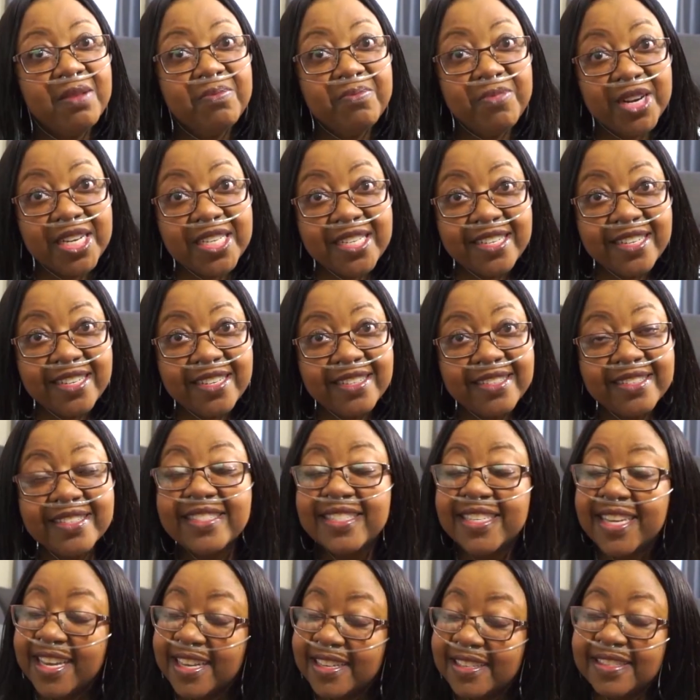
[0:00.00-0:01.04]
a budget.
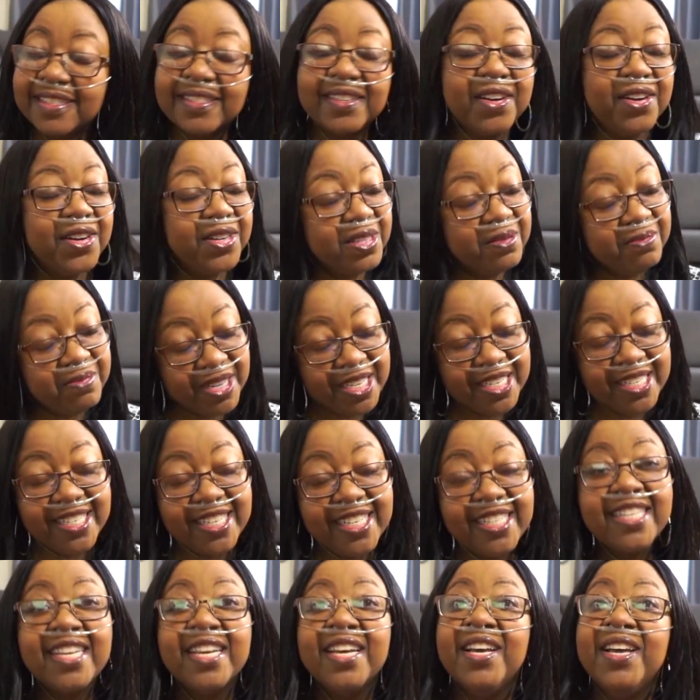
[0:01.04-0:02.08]
Yes, on a
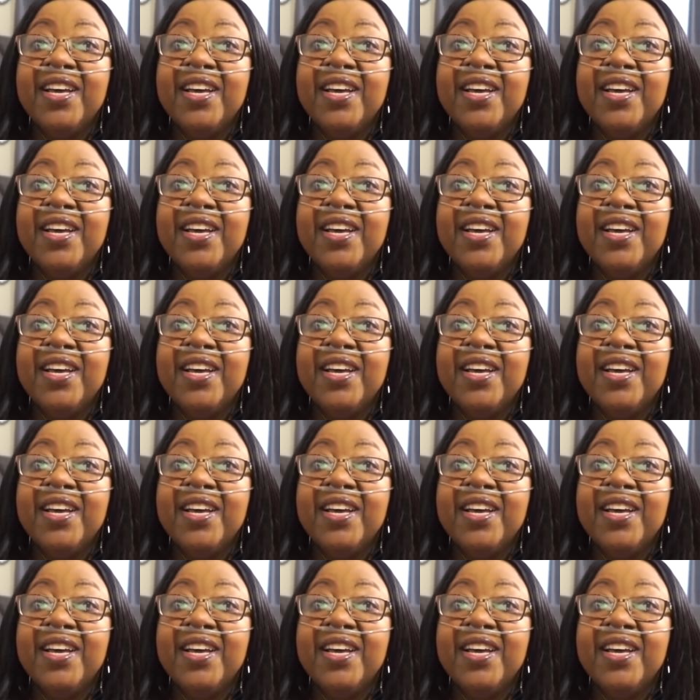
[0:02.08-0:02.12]
budget.